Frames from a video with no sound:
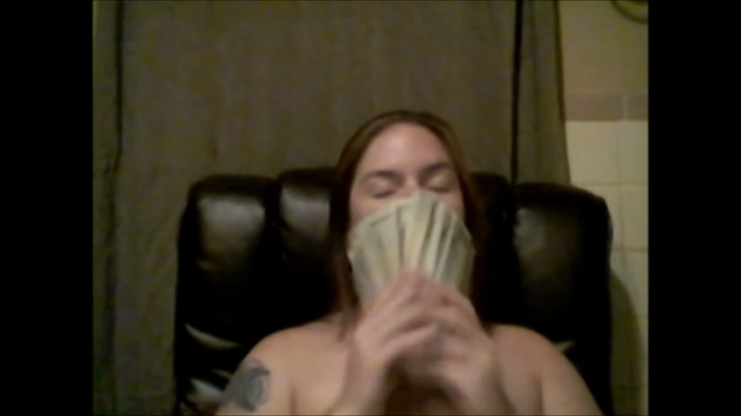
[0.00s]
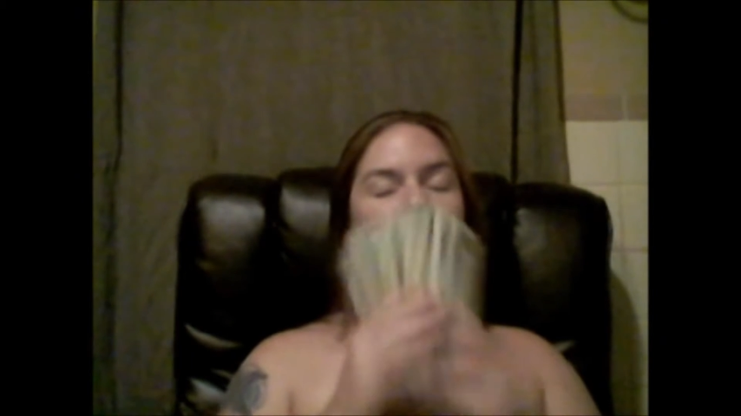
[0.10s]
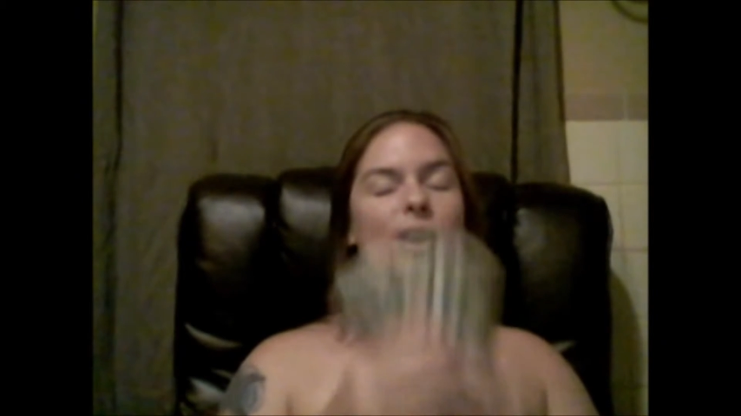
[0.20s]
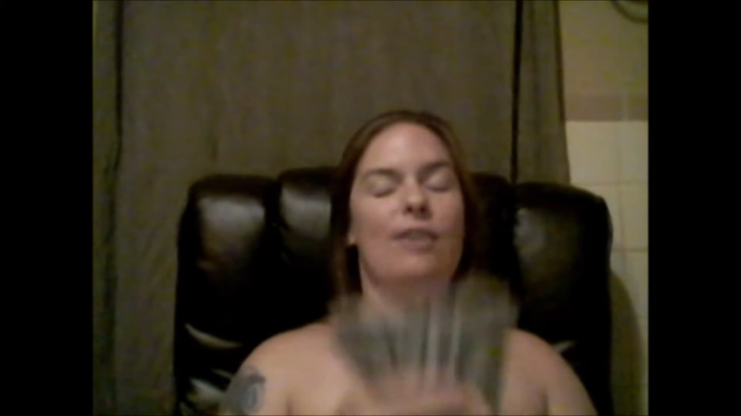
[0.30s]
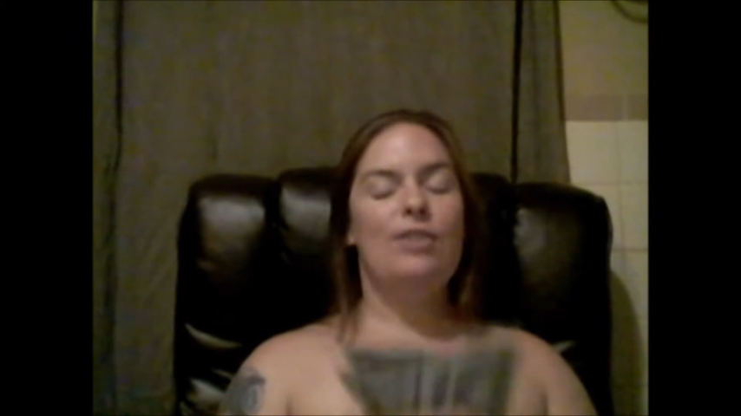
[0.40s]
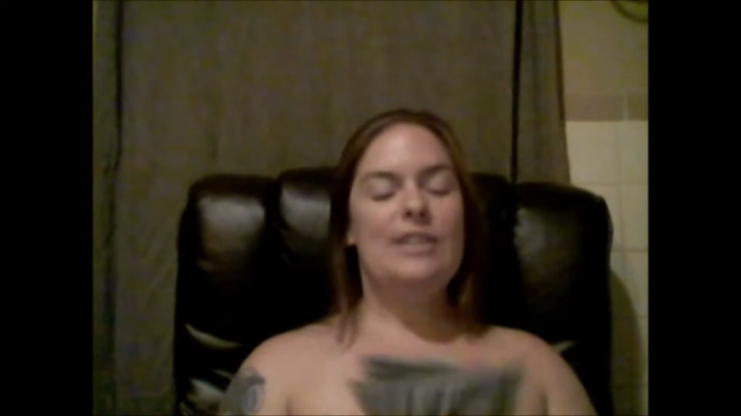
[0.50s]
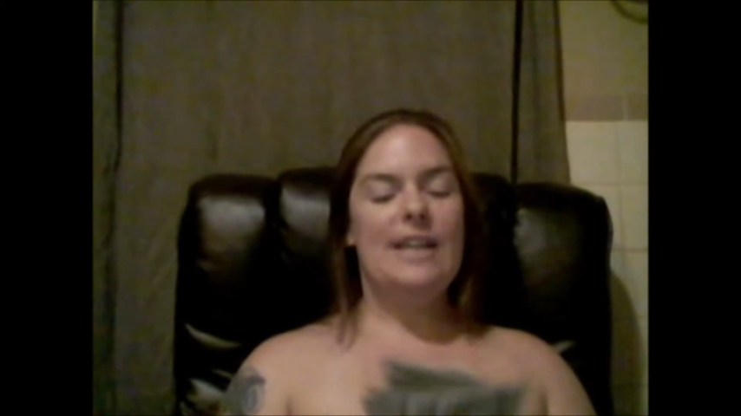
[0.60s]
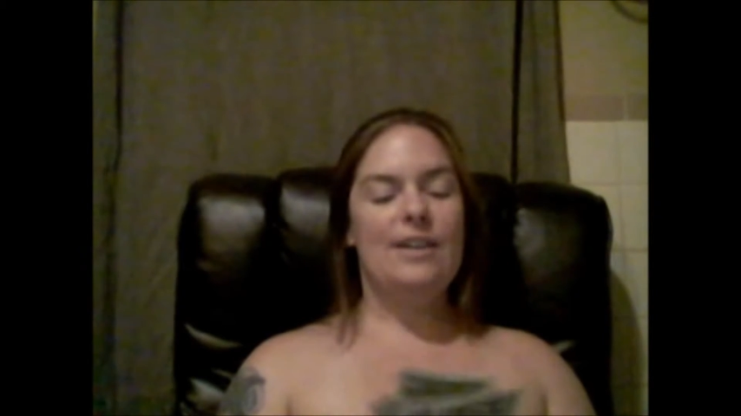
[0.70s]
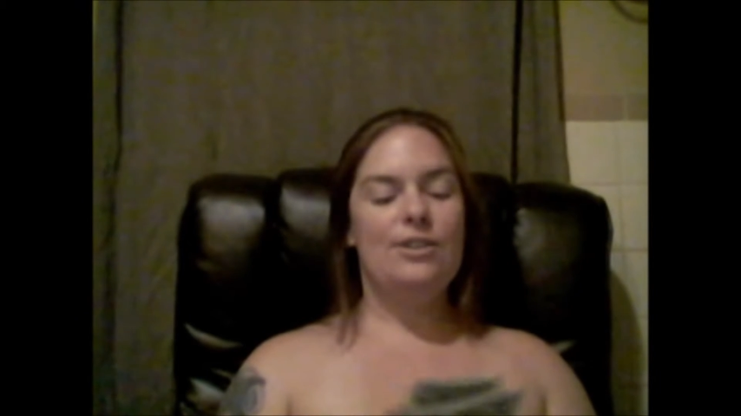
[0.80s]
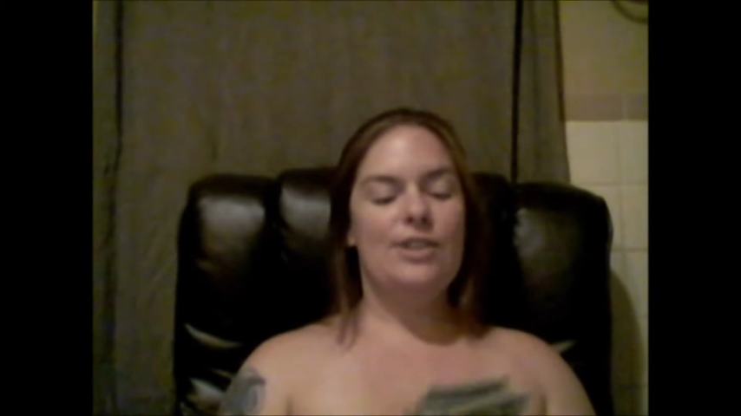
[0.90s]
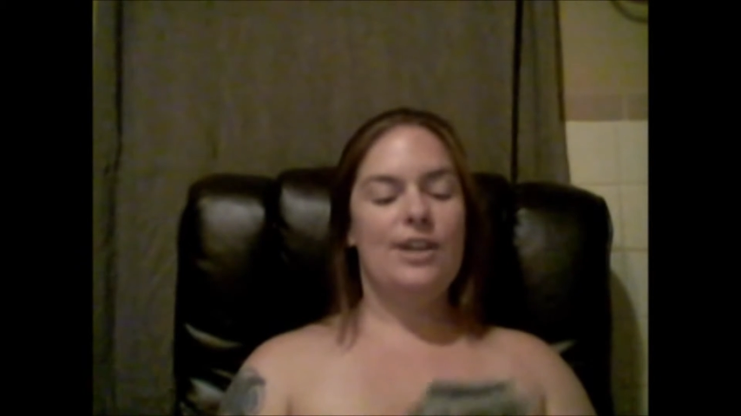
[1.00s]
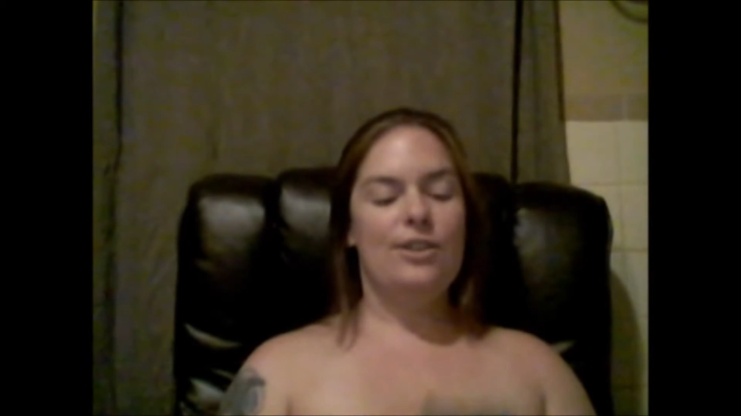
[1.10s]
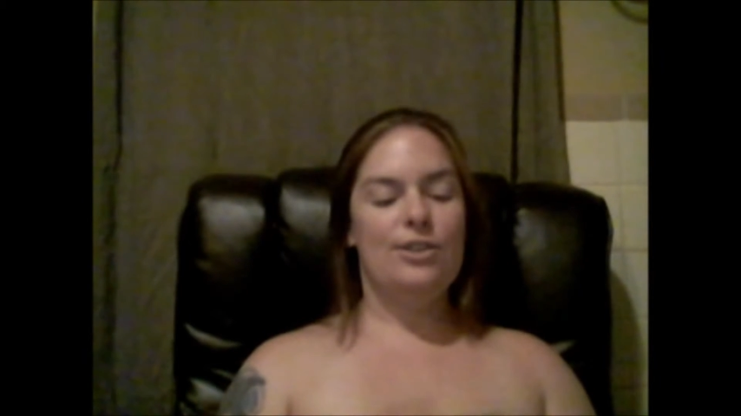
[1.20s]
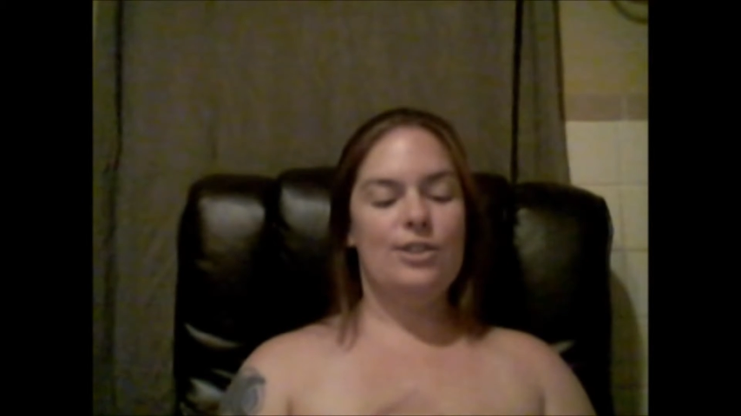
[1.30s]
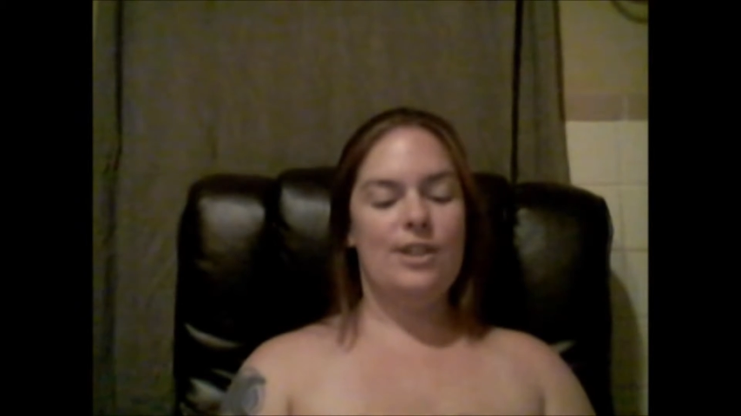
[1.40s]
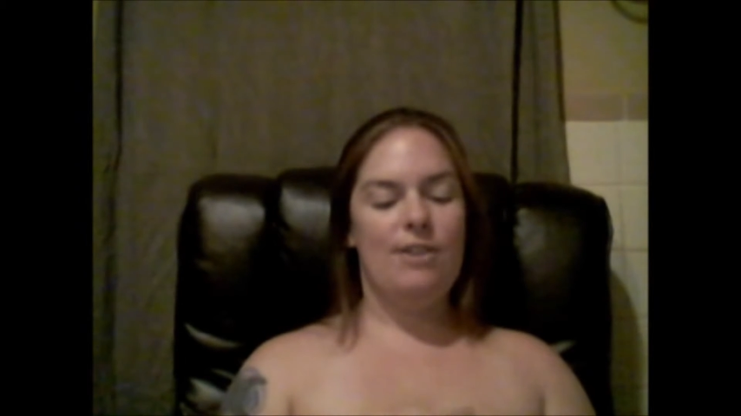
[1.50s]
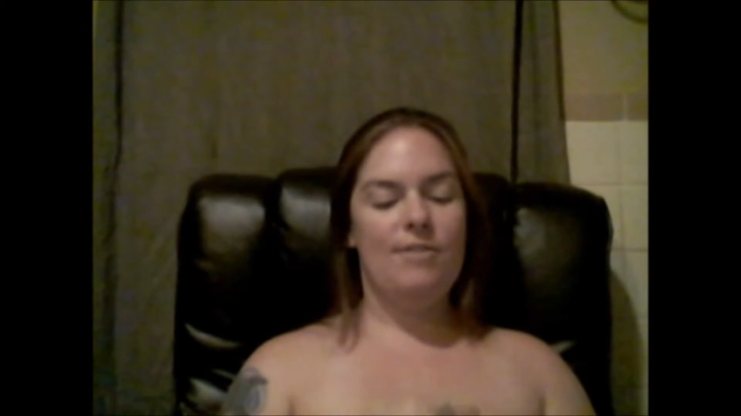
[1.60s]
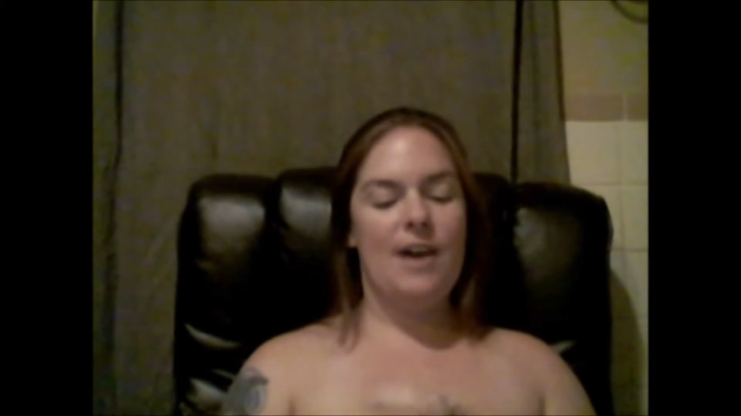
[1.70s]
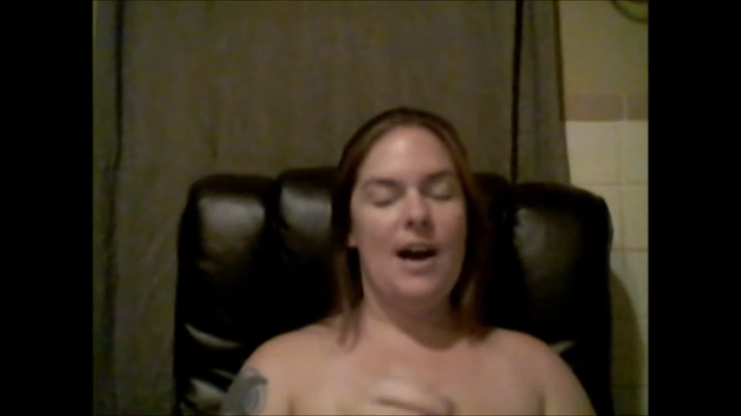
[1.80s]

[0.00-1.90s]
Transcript: So every day you say to yourself,